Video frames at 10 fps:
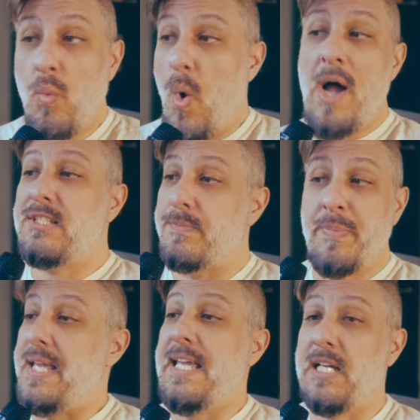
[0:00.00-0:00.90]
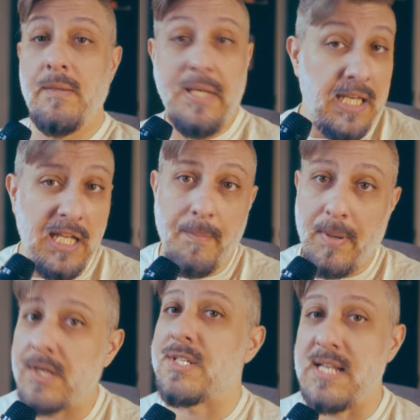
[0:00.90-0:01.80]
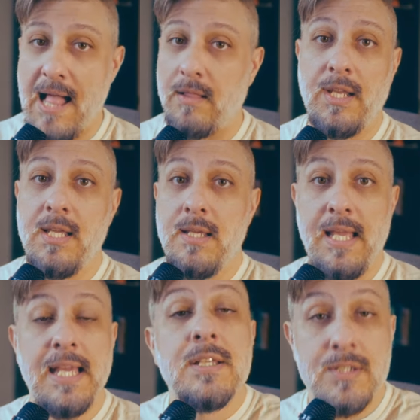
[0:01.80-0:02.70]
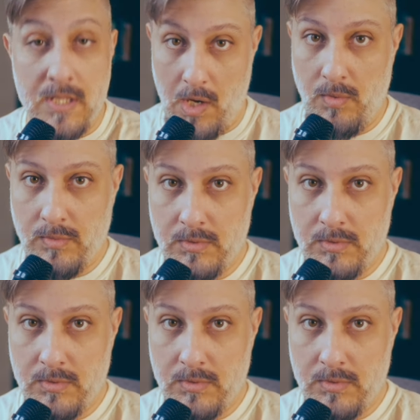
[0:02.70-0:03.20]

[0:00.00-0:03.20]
what being a media personality is, though.